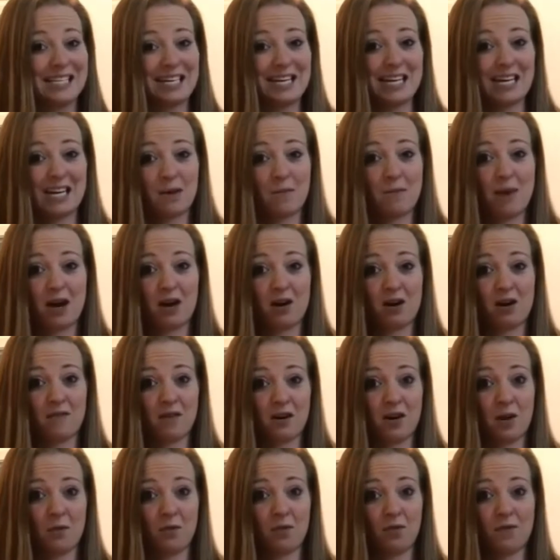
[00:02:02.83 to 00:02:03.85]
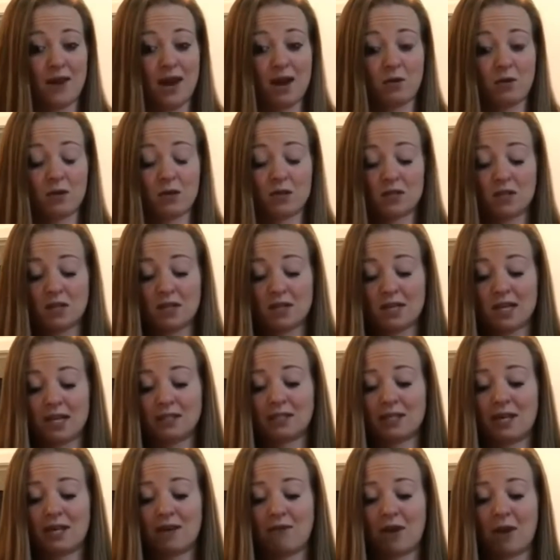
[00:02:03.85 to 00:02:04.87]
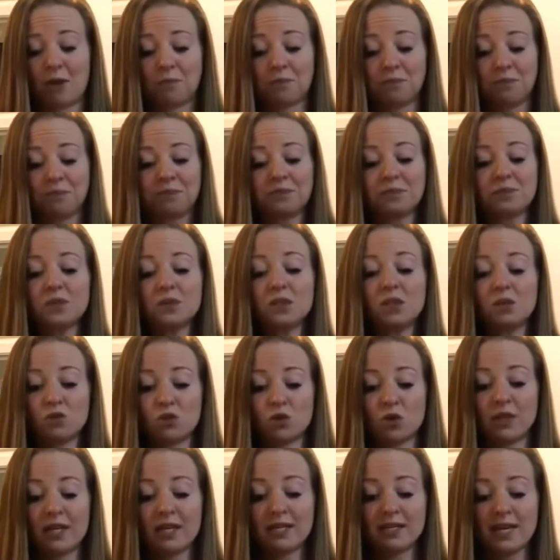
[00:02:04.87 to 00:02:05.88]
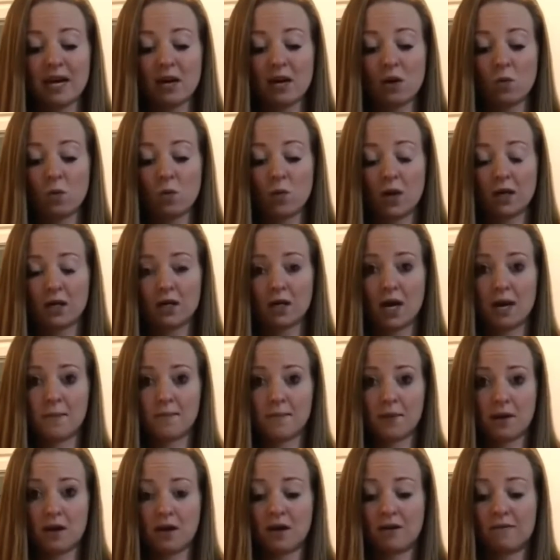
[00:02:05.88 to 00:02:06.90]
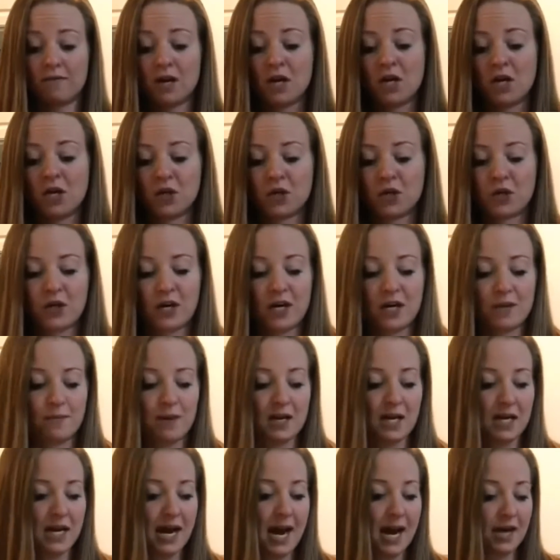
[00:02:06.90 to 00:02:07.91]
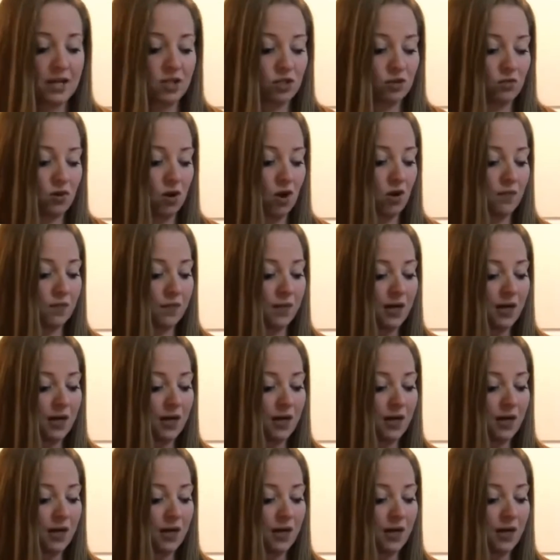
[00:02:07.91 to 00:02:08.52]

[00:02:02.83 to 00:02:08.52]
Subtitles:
in a matter of a couple of hours on Thanksgiving. So there's our 1 cup of green bean casserole.